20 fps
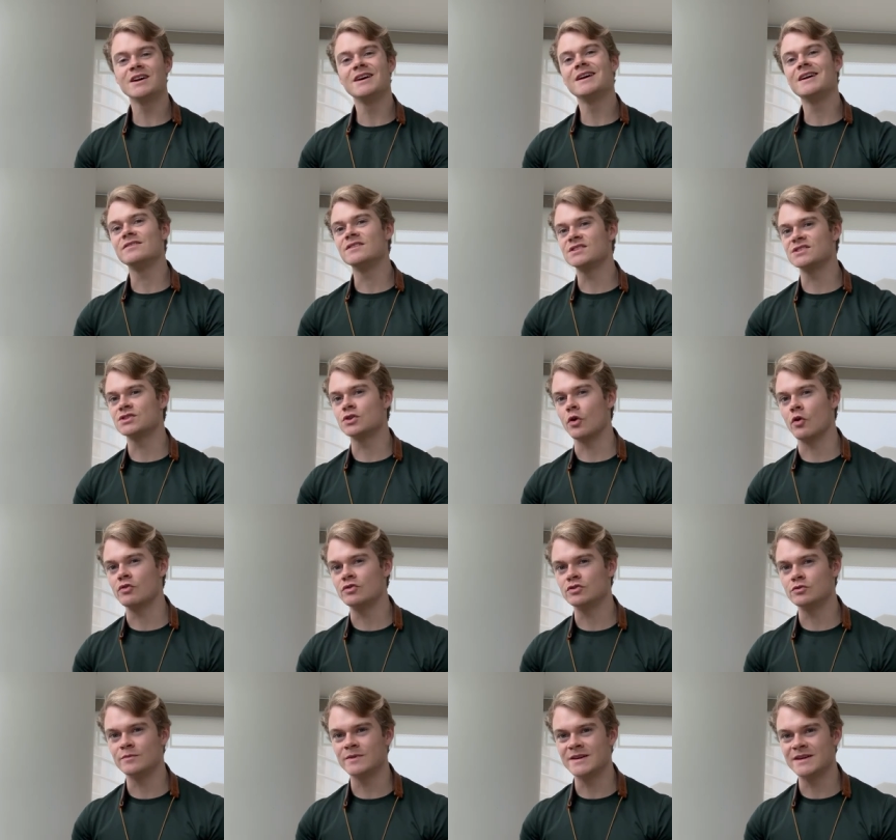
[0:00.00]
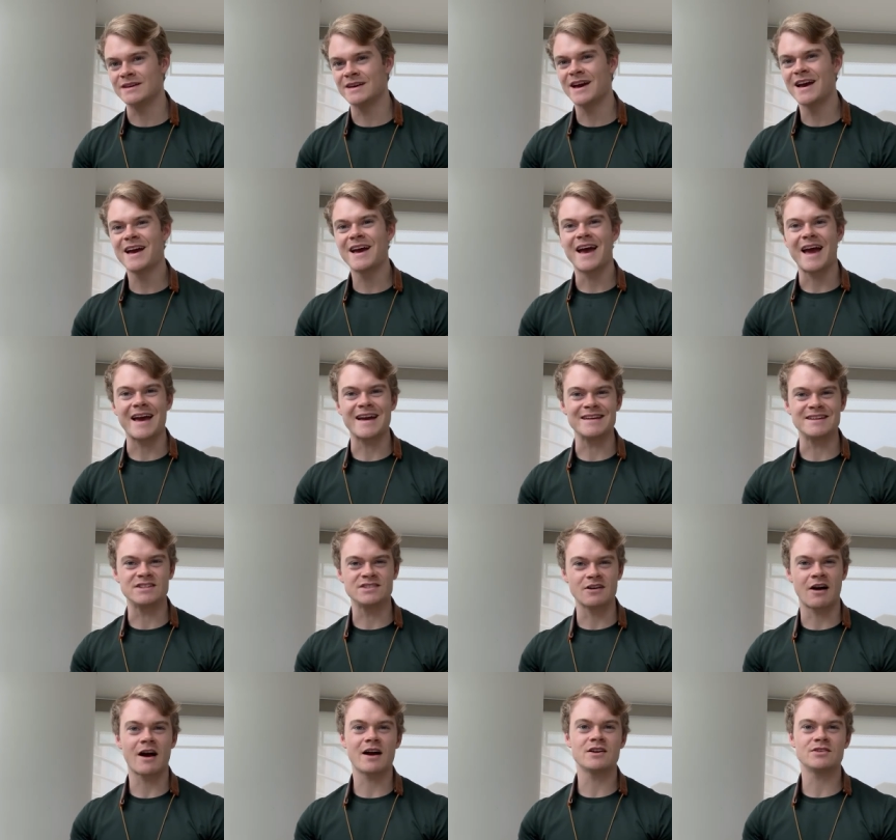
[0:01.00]
and this is going to be a
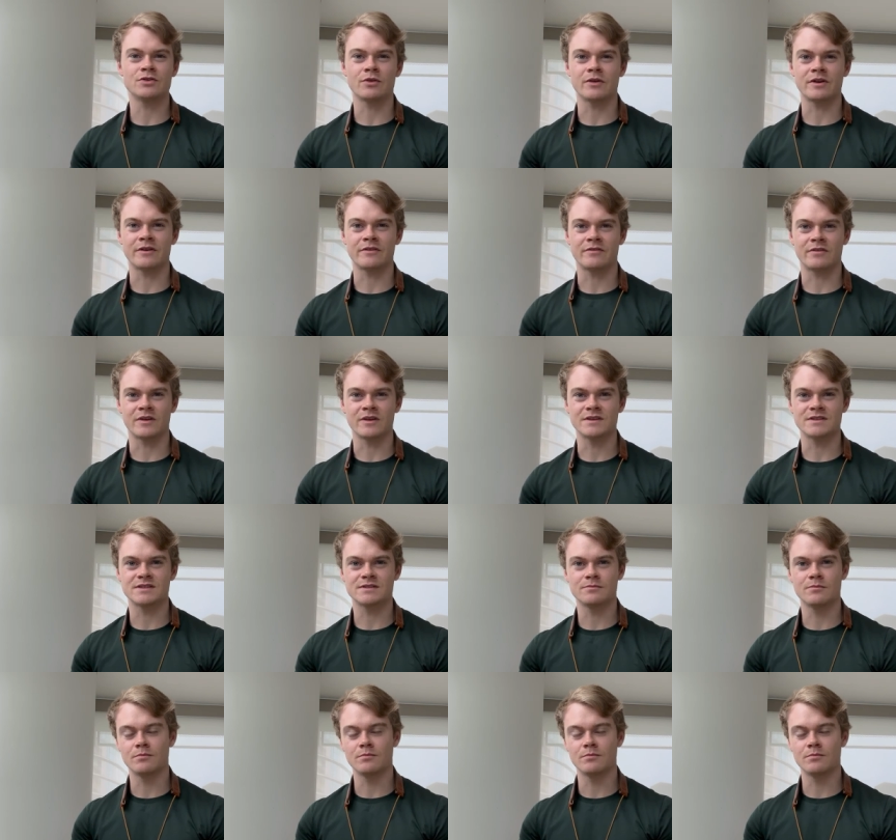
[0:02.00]
diatonic phrase.